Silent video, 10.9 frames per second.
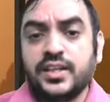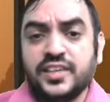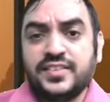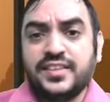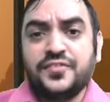
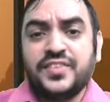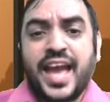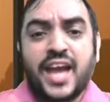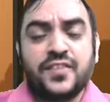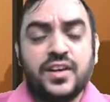If, if they
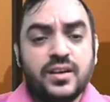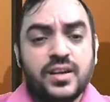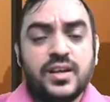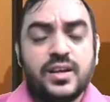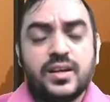have a
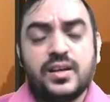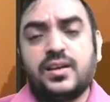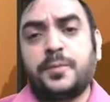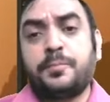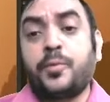
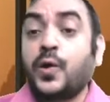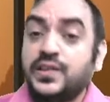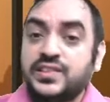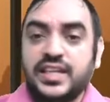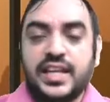uh,
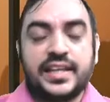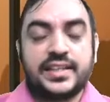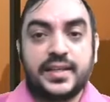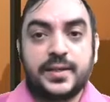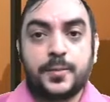policy
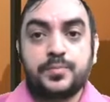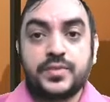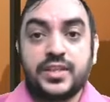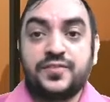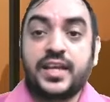like that,
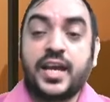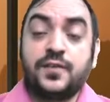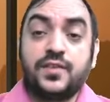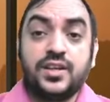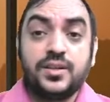if they
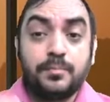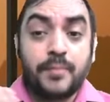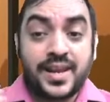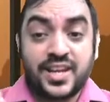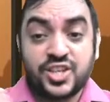have a
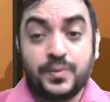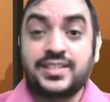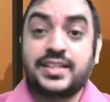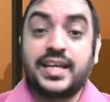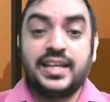
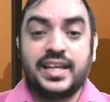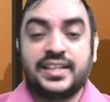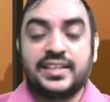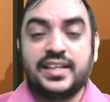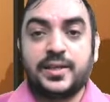management style
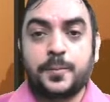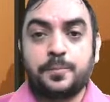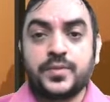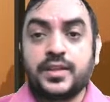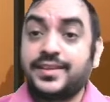like that,
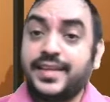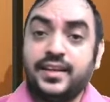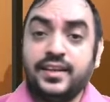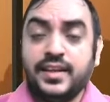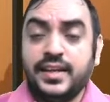
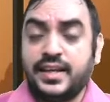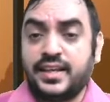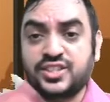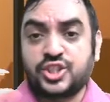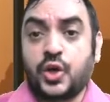then it
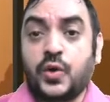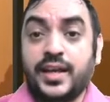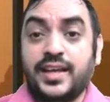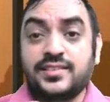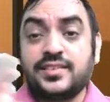is
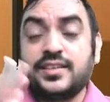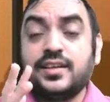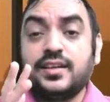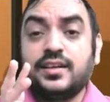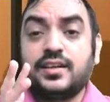called as
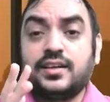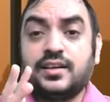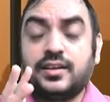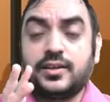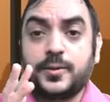
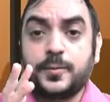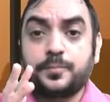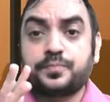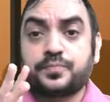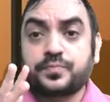uh,
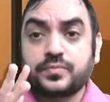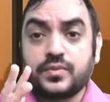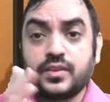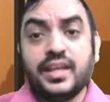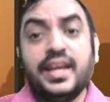
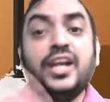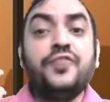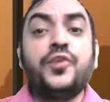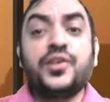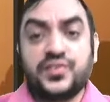
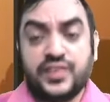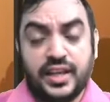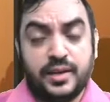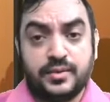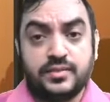held for
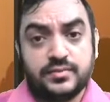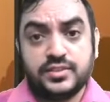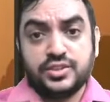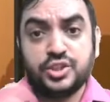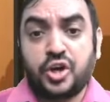sale,
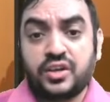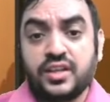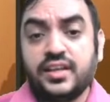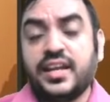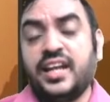
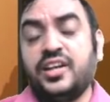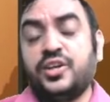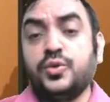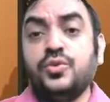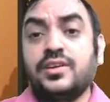not
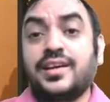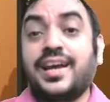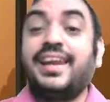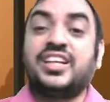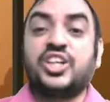held to
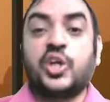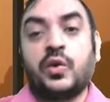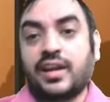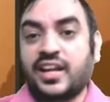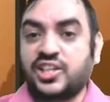collect
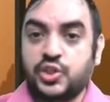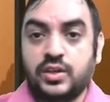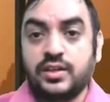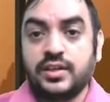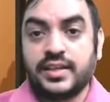
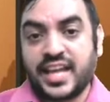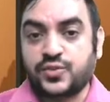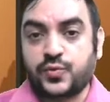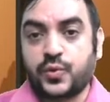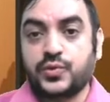contractual
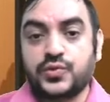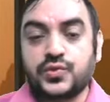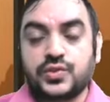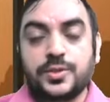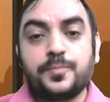cash
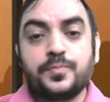flows.